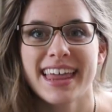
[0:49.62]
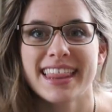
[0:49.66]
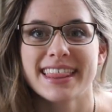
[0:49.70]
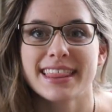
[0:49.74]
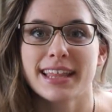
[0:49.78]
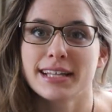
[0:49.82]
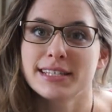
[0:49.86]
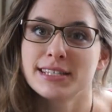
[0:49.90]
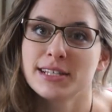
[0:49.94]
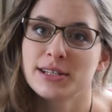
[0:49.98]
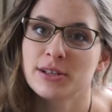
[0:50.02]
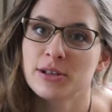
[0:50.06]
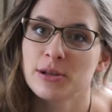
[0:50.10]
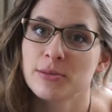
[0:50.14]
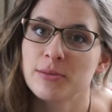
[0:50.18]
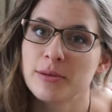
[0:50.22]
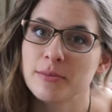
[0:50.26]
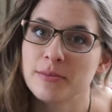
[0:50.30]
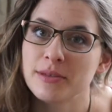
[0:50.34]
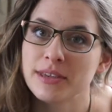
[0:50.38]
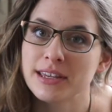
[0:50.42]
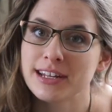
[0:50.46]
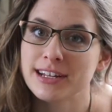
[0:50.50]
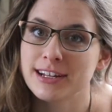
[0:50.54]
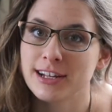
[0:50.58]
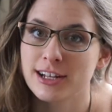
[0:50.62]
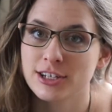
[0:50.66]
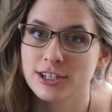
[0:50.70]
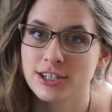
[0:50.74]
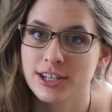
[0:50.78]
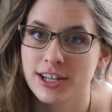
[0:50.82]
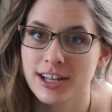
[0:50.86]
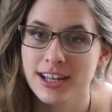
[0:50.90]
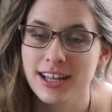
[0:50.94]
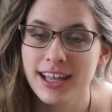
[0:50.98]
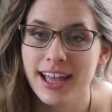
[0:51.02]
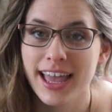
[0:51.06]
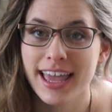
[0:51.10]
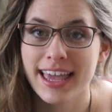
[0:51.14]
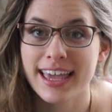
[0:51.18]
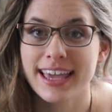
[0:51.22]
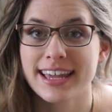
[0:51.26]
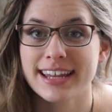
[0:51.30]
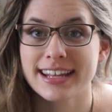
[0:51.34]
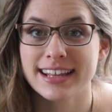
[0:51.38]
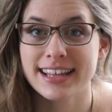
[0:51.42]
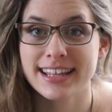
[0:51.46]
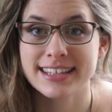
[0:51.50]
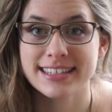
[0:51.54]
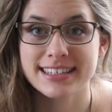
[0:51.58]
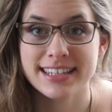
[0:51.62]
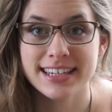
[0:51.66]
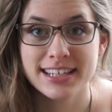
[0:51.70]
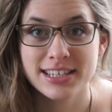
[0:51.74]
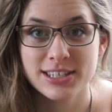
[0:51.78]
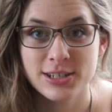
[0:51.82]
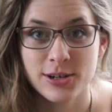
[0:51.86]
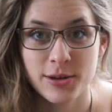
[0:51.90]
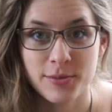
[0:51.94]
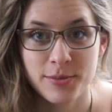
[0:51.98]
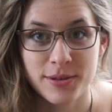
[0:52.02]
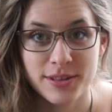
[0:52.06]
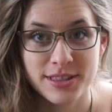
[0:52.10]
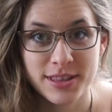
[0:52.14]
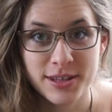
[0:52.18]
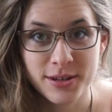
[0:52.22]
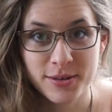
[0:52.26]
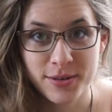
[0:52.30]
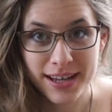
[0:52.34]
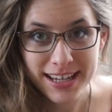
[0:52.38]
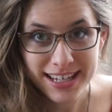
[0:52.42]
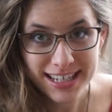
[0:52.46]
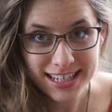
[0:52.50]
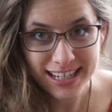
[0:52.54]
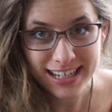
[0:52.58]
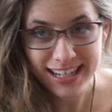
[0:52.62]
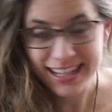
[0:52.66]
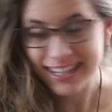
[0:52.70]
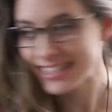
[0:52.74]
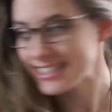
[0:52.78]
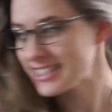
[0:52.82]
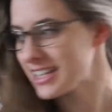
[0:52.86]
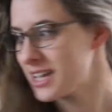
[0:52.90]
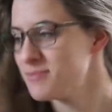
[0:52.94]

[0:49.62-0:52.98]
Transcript: that's a little bit me in a nutshell, and let's get started with the questions.